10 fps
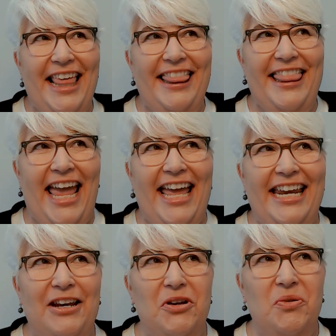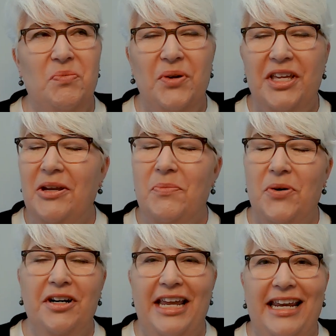that really
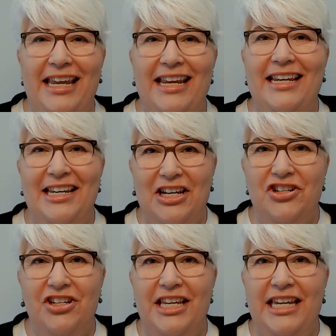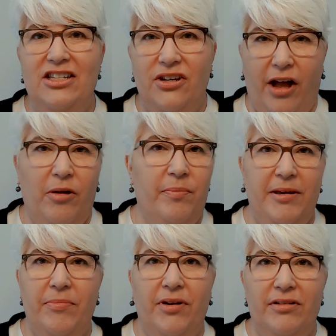weren't in it initially to help
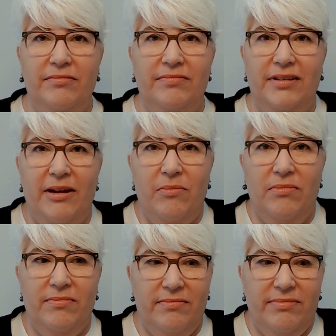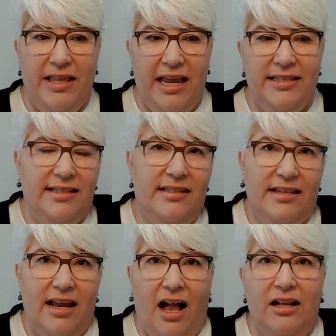people. That's
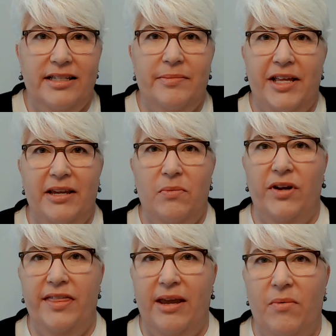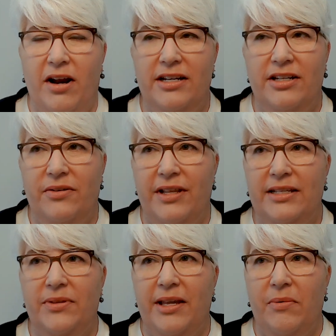ultimately what they want to do, and
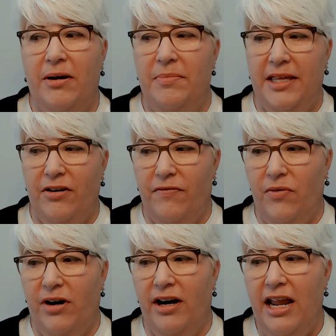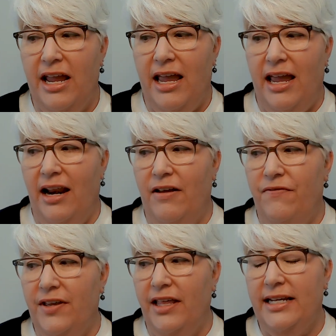that's what they want to be there for. And I
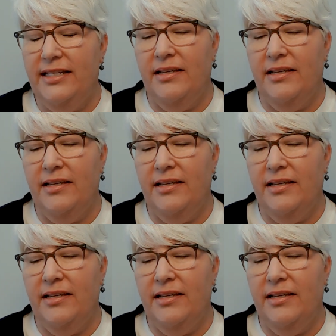feel like